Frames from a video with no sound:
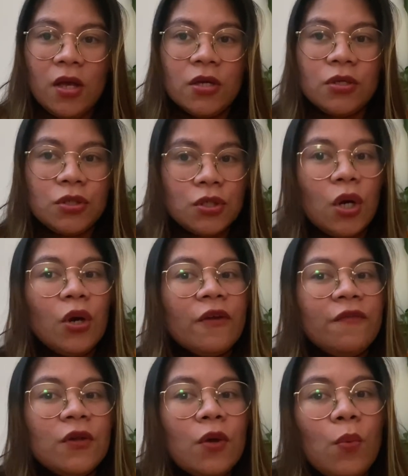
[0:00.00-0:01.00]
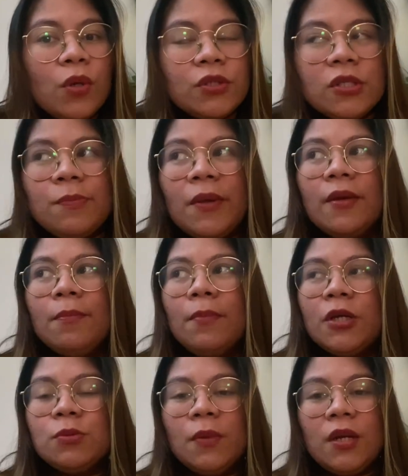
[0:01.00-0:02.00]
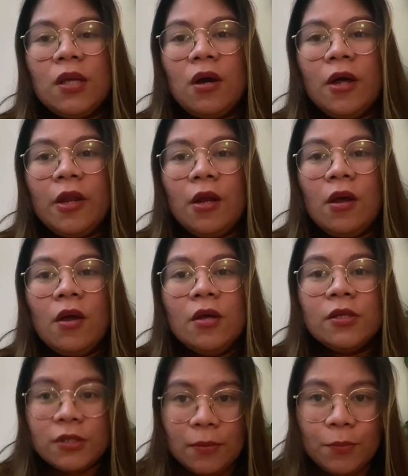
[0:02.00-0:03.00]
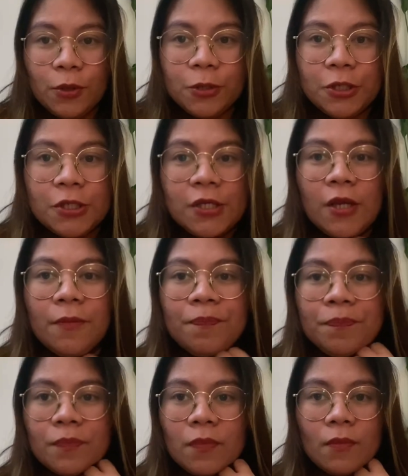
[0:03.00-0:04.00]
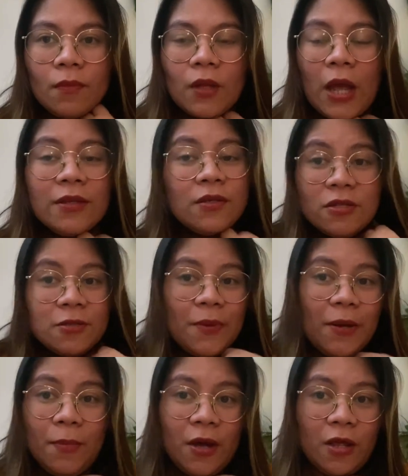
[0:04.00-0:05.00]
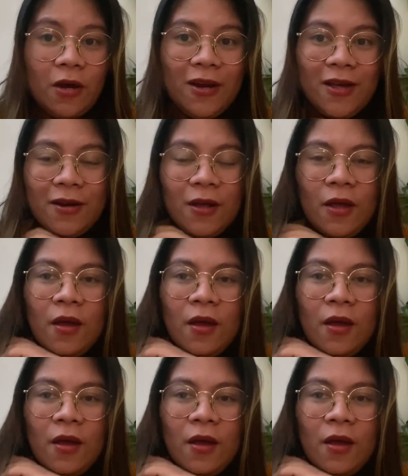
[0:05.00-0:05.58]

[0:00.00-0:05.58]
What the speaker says: So if you don't want to spend much money on Simple Nursing, I didn't spend money on it.